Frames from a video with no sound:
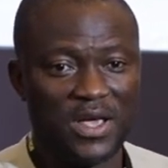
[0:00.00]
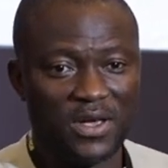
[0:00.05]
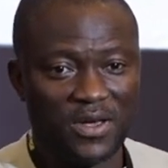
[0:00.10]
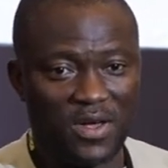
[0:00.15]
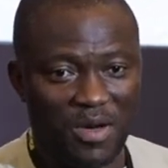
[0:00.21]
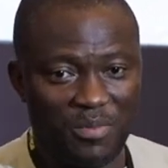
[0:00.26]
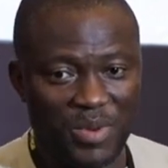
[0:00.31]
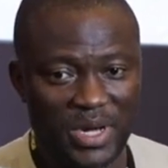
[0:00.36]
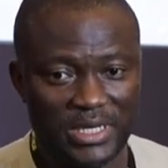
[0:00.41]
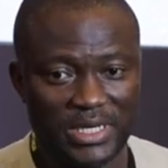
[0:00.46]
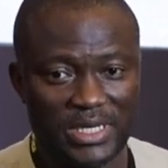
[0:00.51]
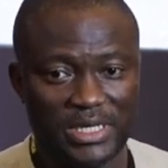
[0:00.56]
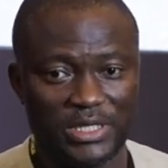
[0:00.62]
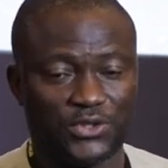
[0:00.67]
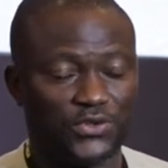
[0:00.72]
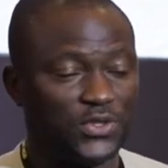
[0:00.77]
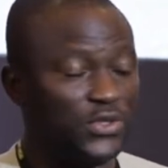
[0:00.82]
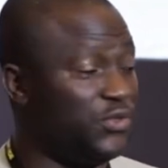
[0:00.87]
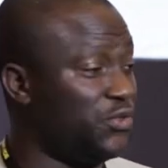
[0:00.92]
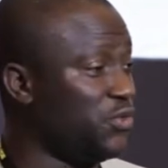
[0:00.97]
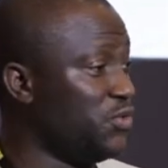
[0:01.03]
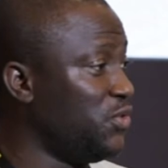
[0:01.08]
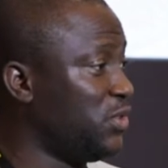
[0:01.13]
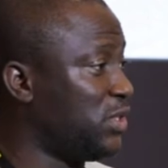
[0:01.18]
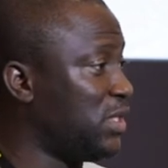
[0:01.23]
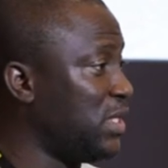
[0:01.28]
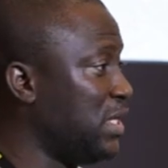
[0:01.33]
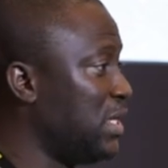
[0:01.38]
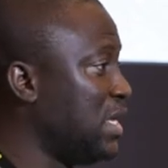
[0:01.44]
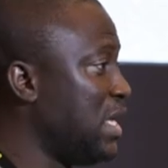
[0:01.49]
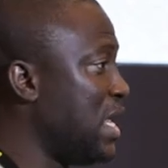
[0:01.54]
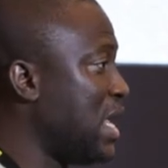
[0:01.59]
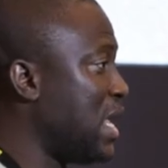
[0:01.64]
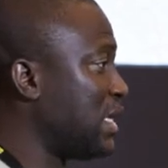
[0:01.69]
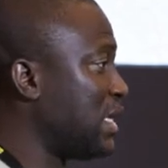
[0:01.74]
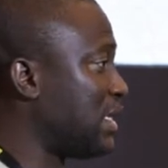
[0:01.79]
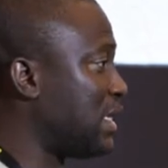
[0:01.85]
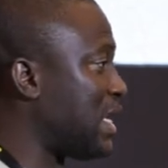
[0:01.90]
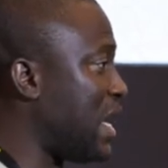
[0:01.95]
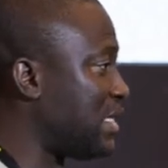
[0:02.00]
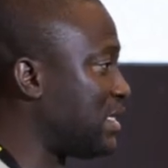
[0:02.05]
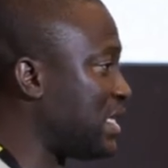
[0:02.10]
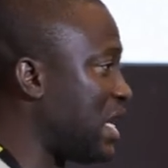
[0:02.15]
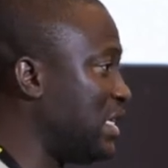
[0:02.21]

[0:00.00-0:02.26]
Government is introducing tax